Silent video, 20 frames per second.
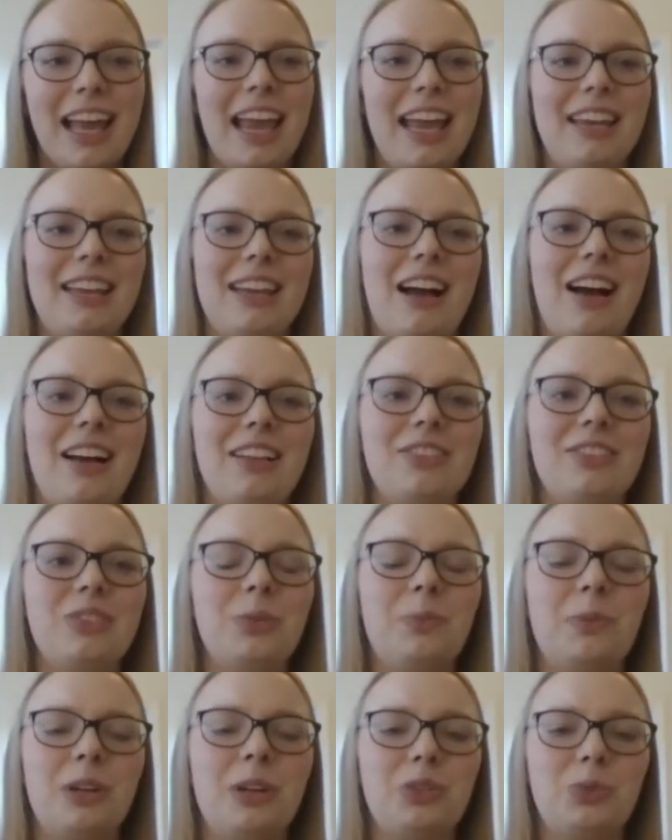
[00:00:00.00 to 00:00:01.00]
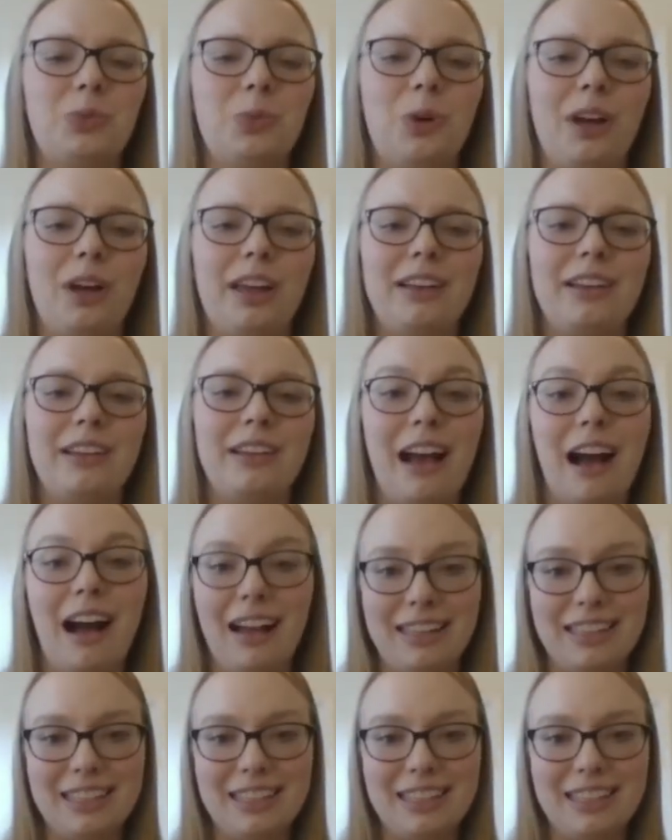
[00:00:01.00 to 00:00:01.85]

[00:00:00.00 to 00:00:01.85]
and not so much what God